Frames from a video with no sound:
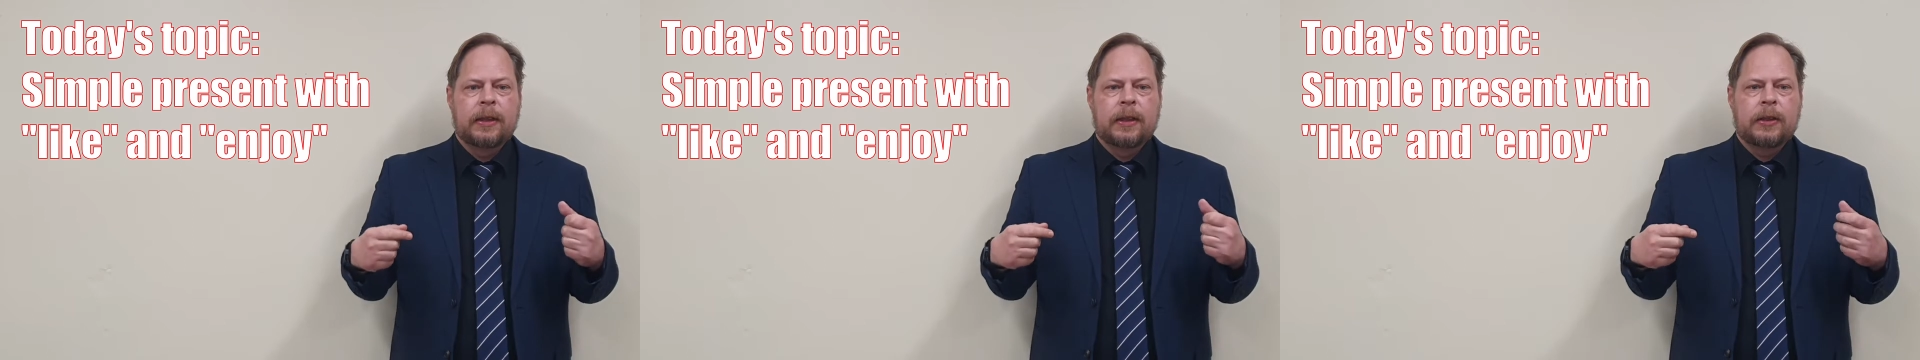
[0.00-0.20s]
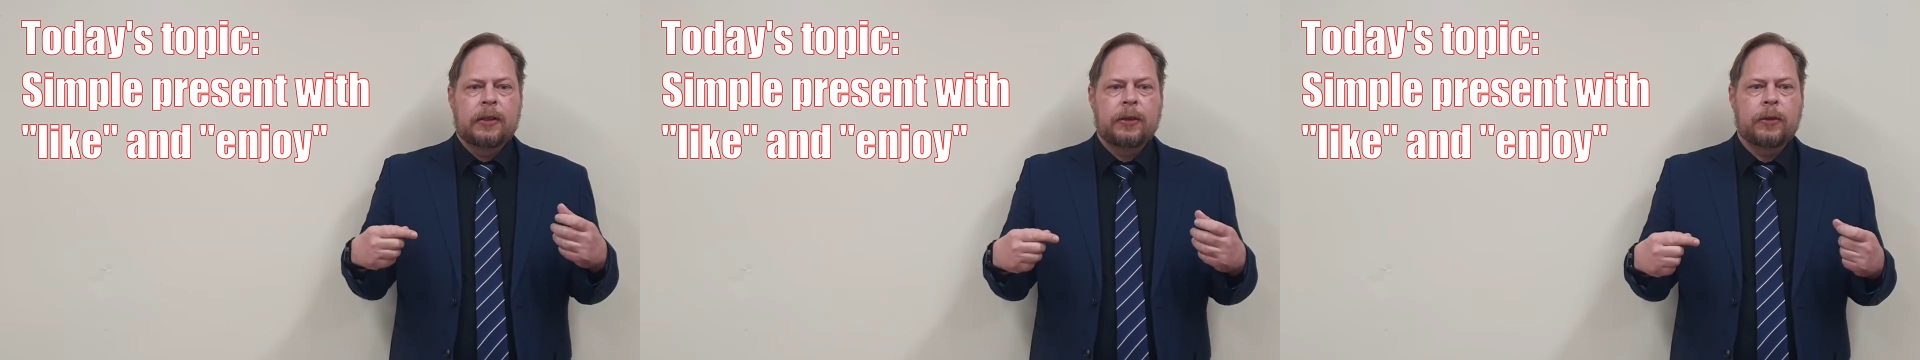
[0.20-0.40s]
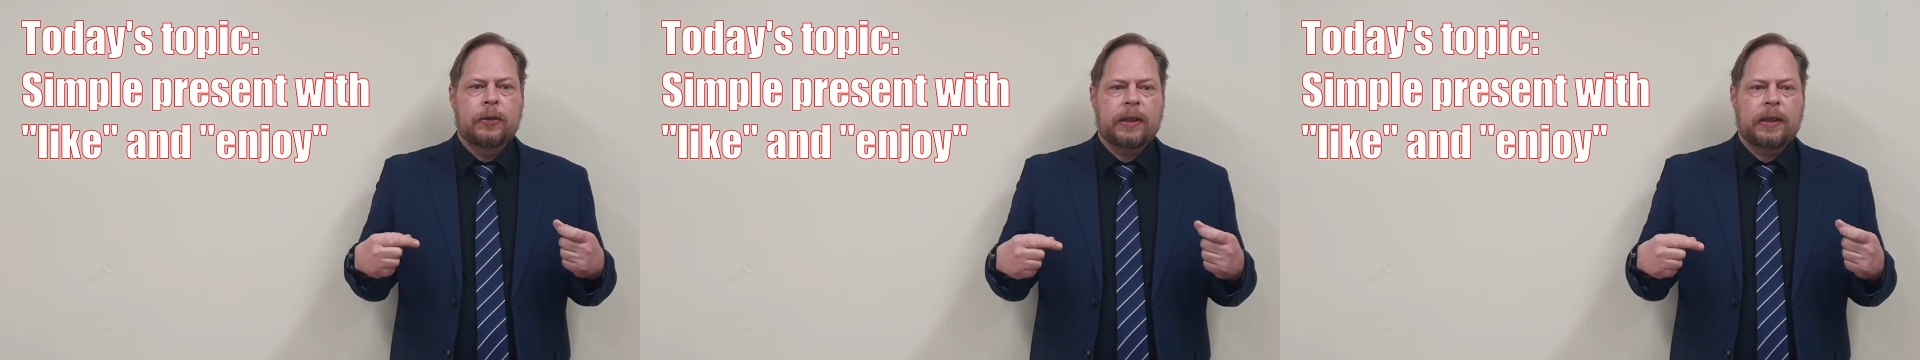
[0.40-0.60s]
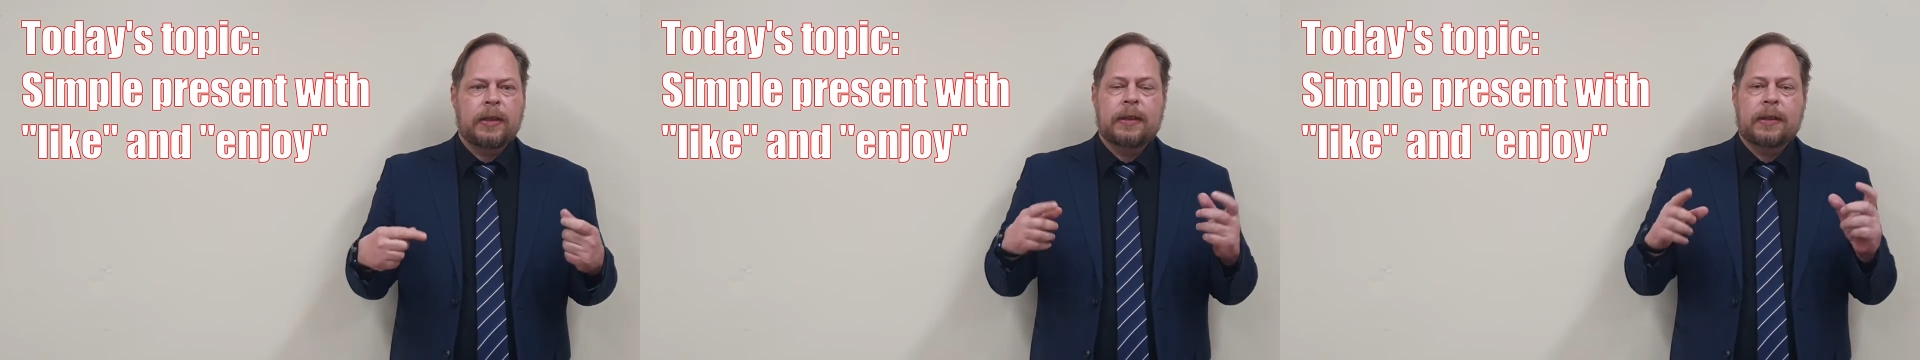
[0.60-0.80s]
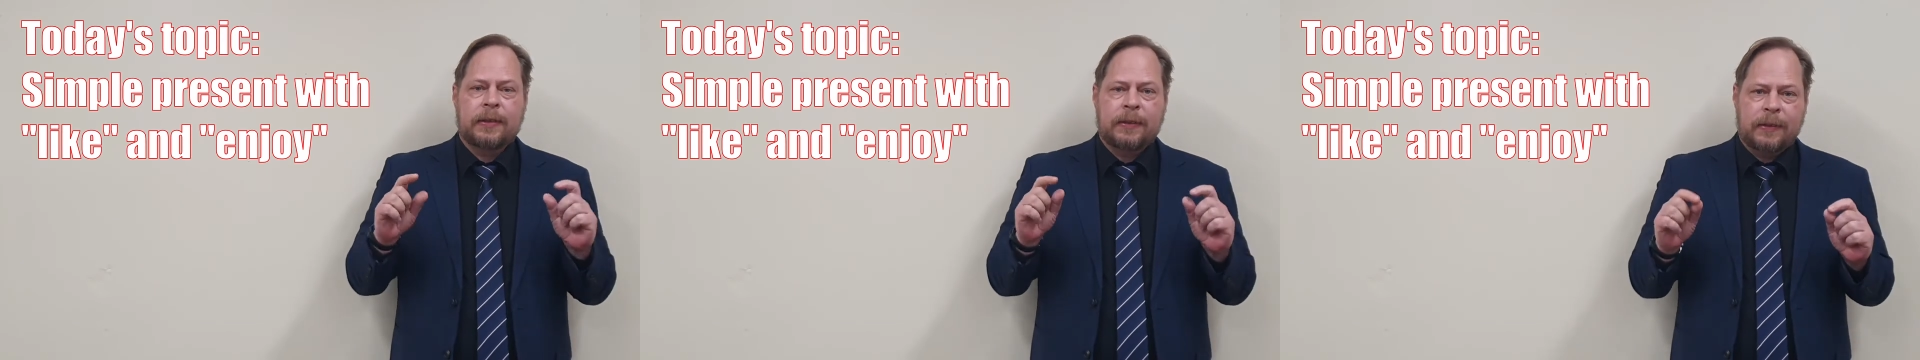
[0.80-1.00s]
using
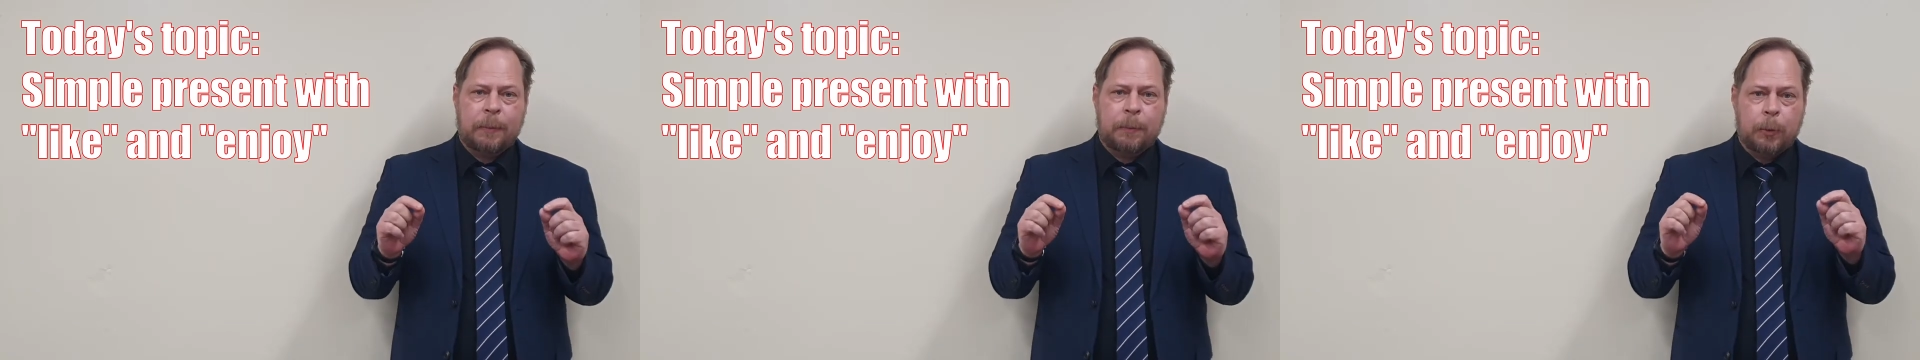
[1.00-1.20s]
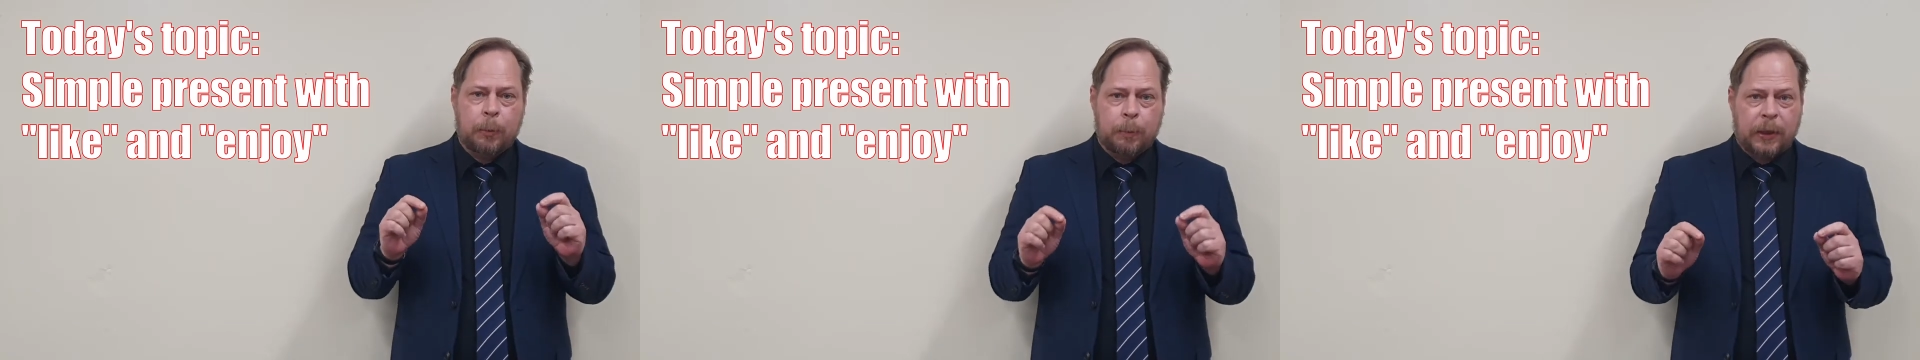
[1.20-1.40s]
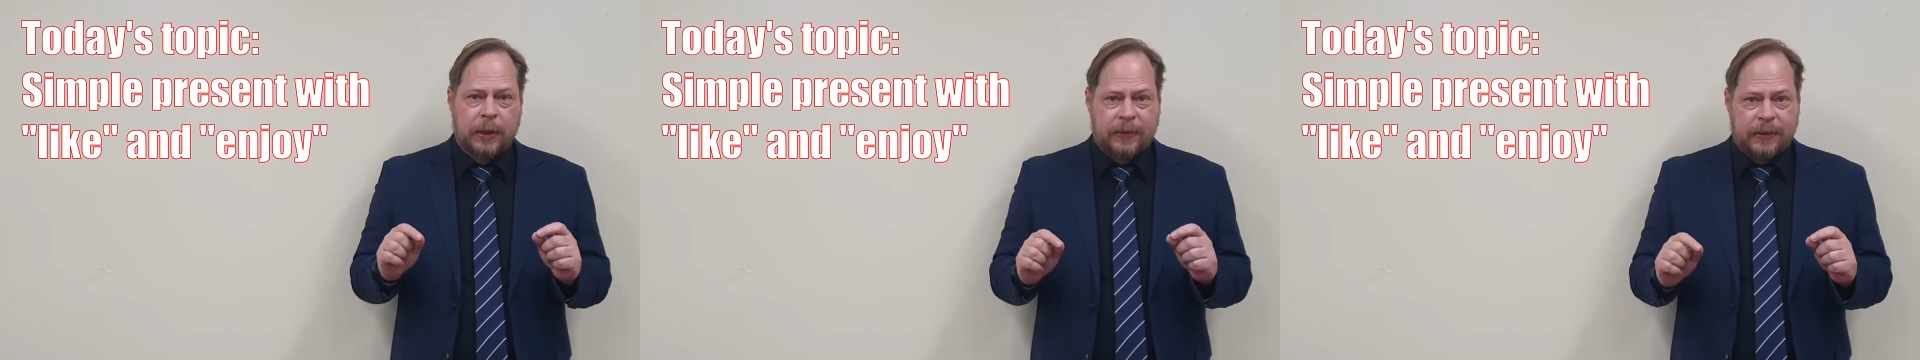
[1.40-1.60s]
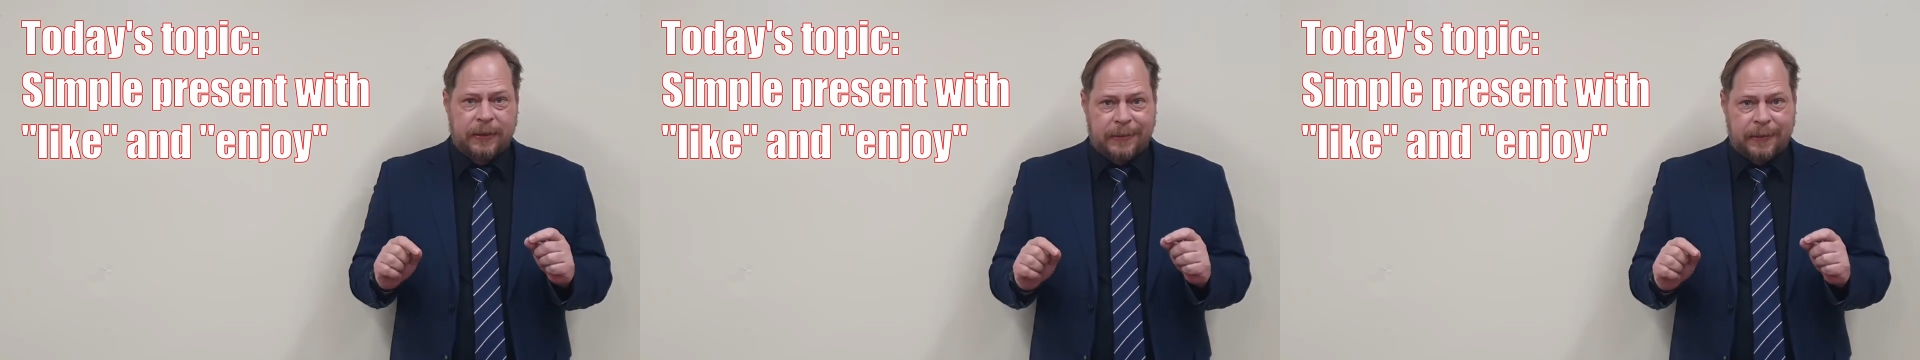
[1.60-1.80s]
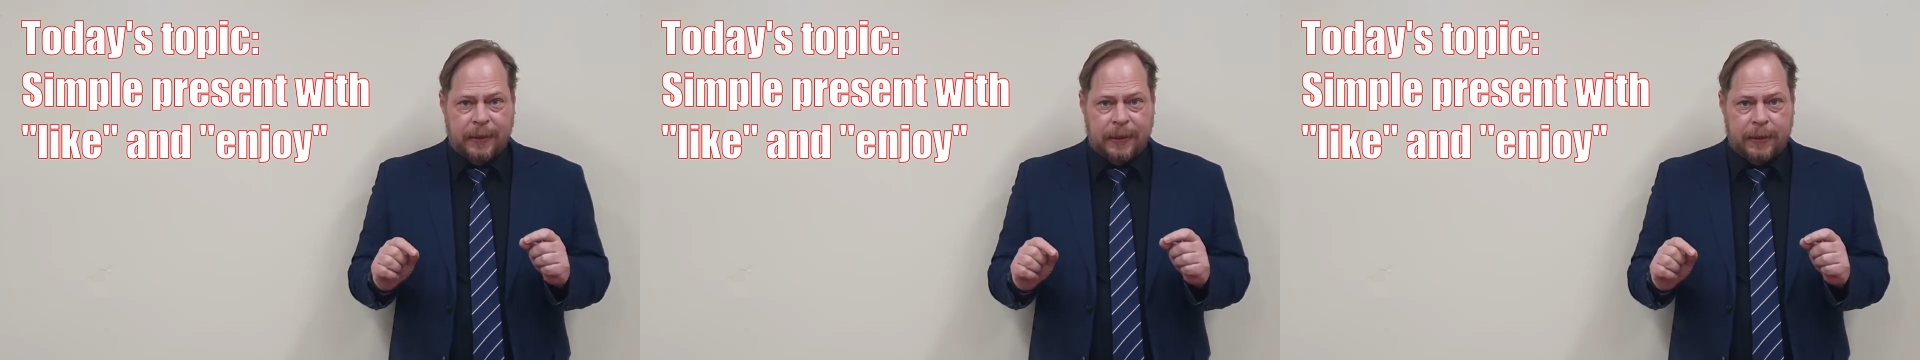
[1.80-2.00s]
simple present
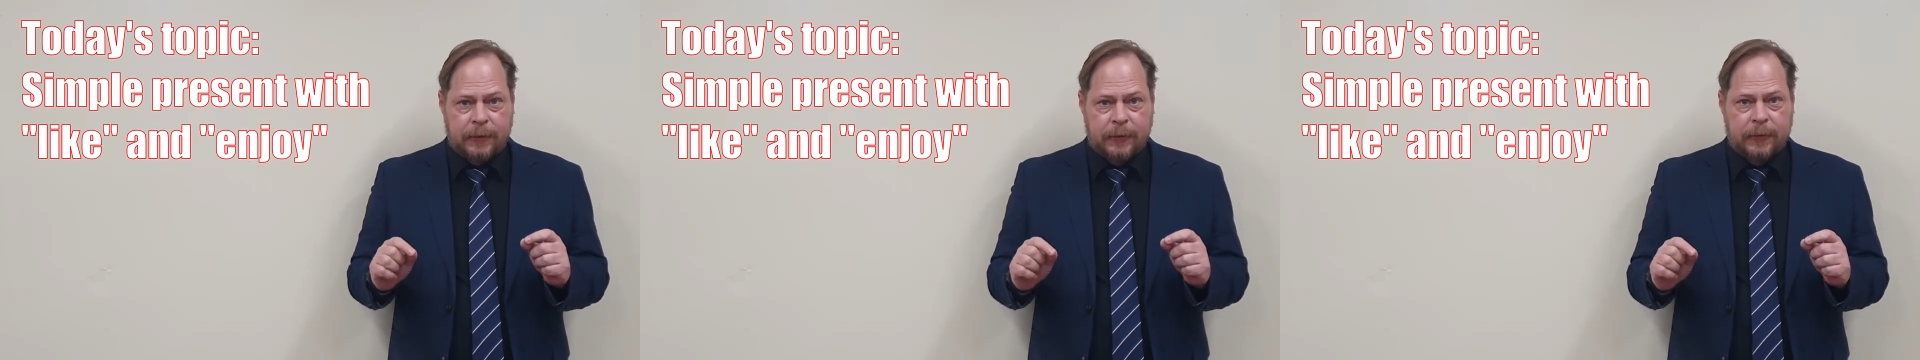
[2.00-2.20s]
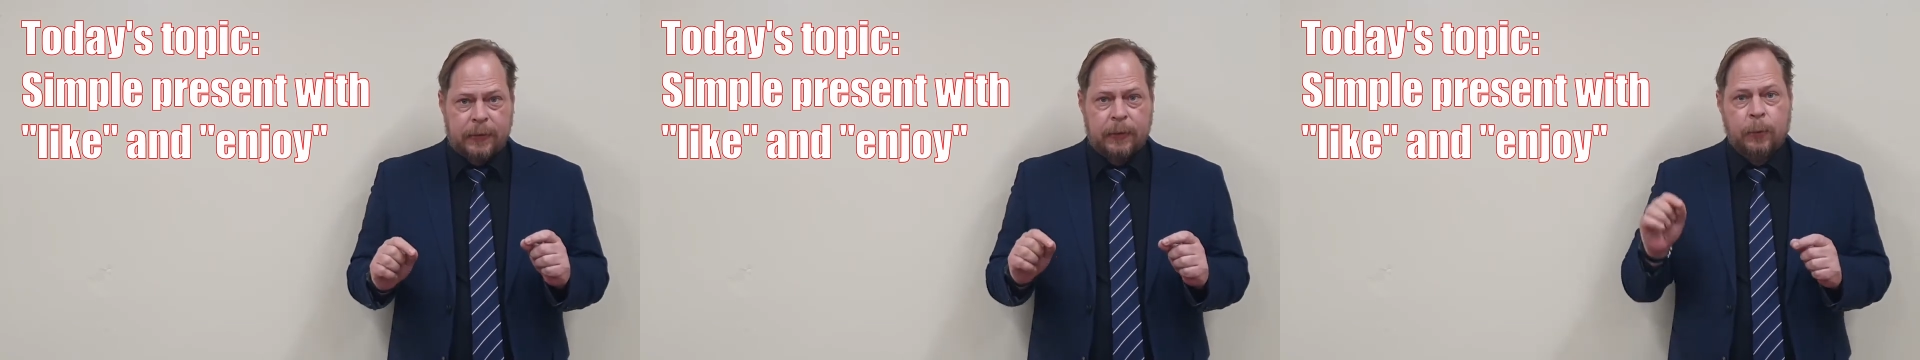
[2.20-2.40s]
tense